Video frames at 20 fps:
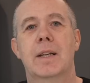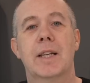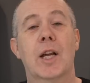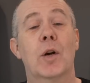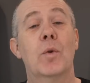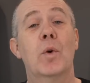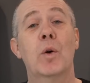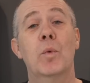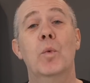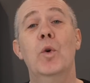
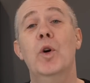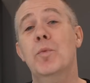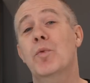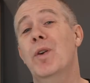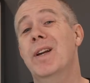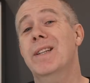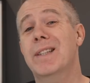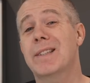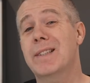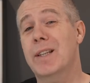Now, while
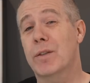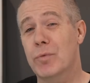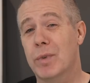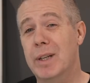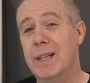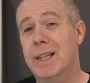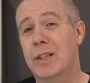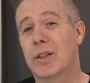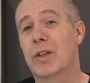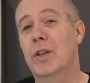WordPress is a
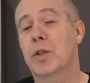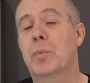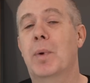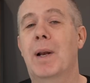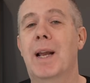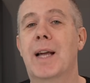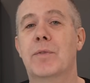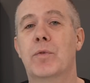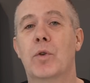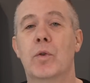really good
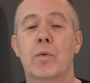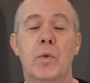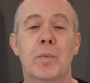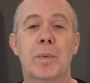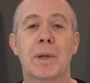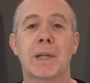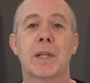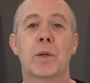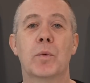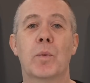platform for
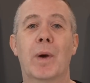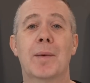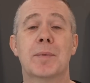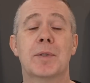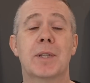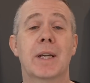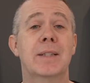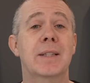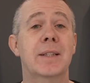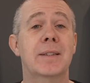building
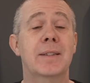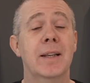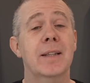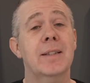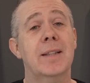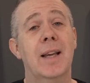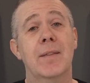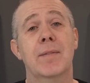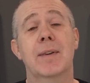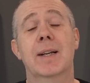websites, it
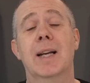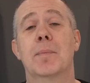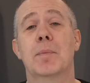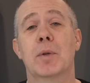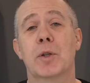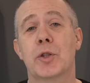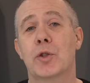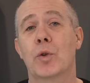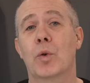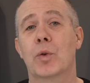does have a
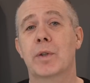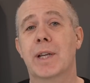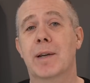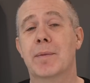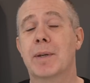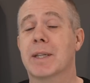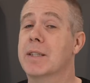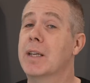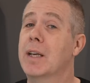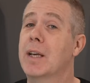couple of
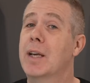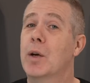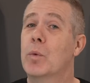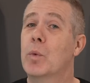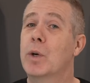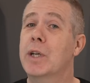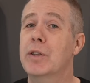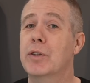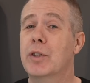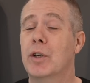shortcomings.
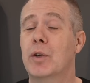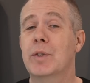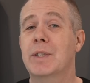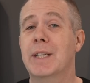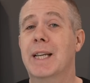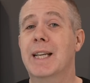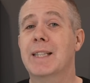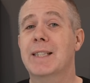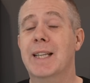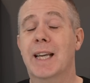One of those
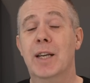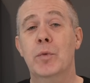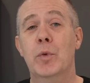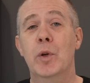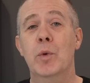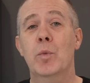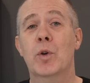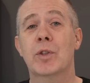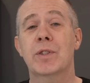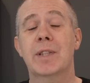is if
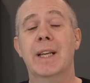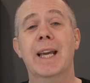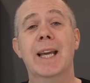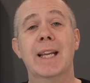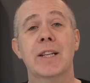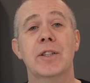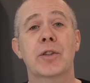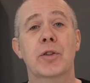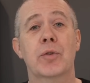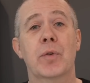we want to
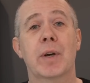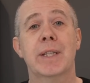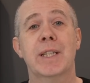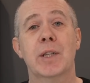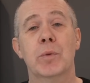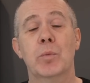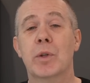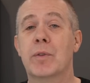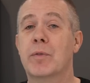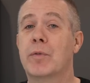integrate
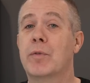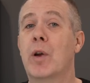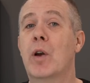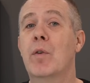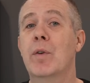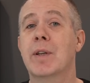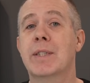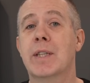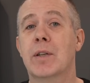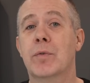it with
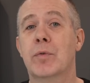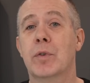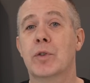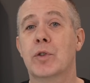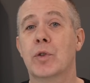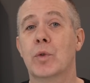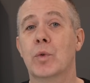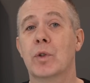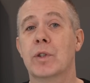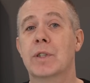various different
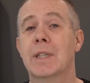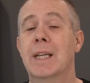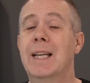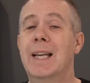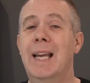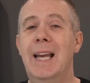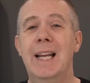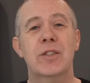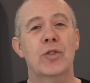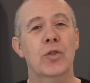tools,
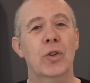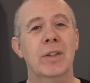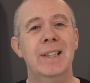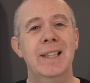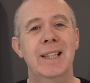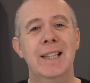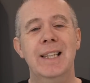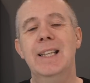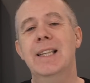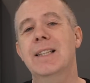it's not
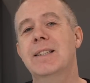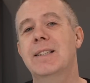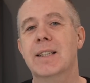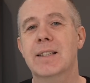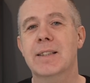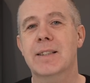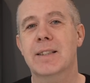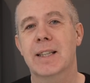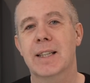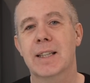the
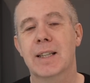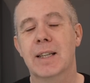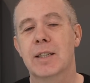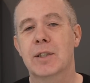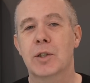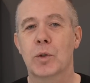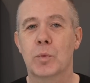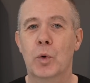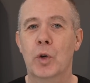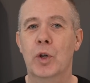easiest thing
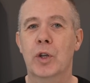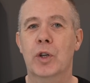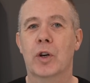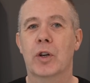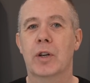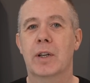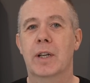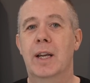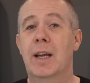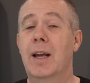to work
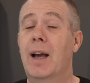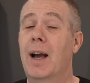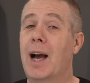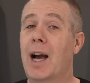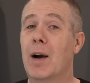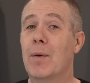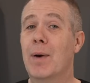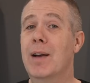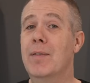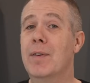on.
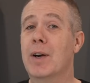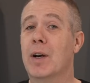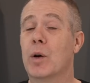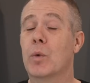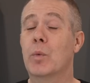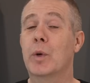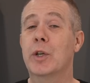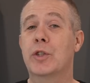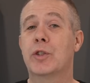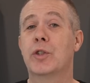However,
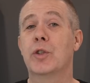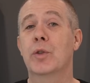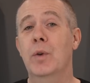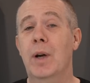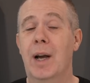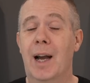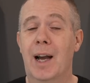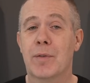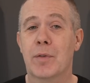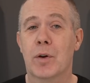we do
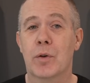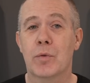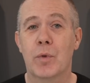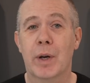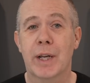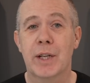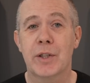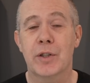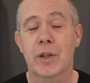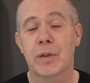have a
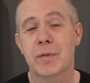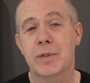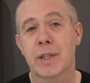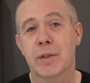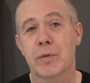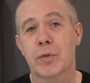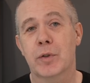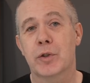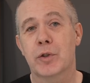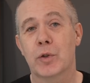range of
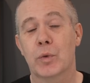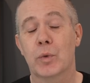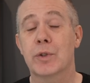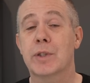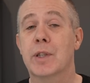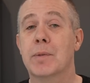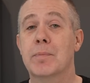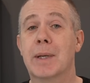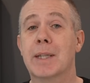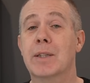different tools
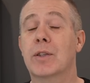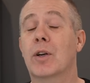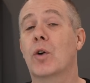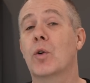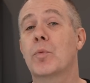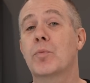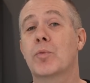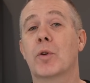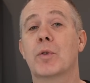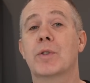that make the
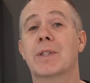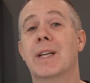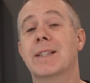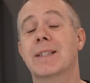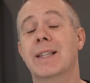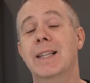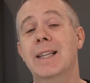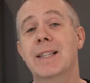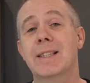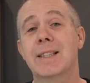whole
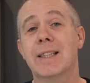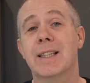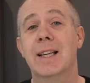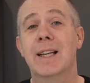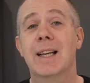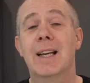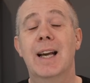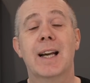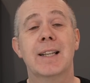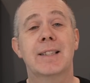process easy.
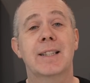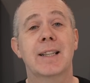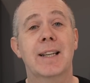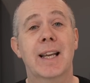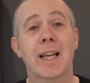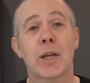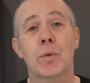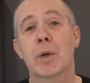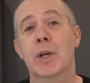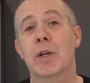And
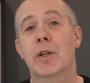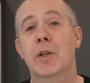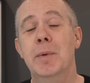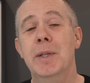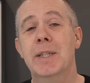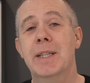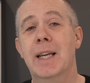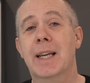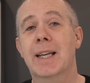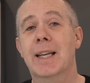today we're going to
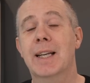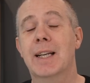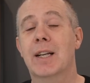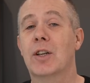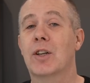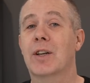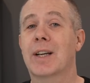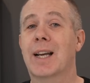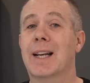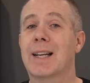be taking a
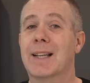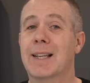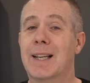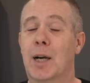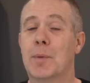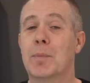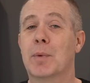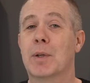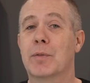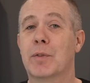look at a
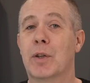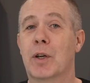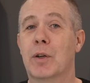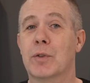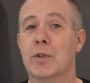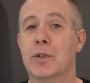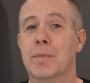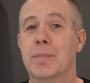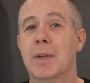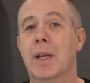couple of
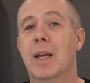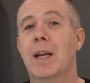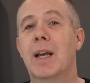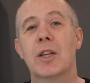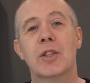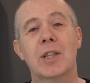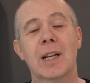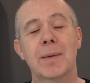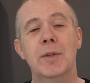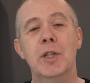those.
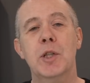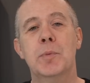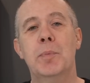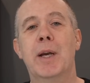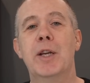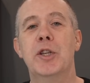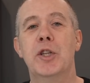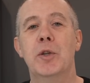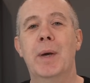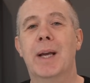So let me just
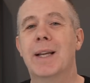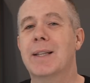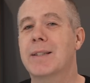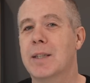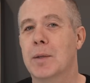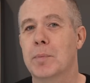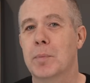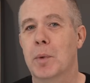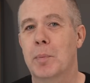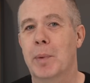paint you a
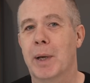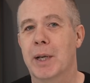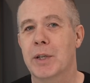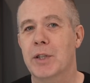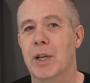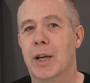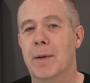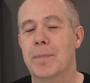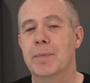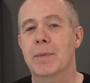simple
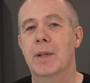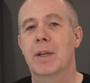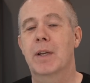picture.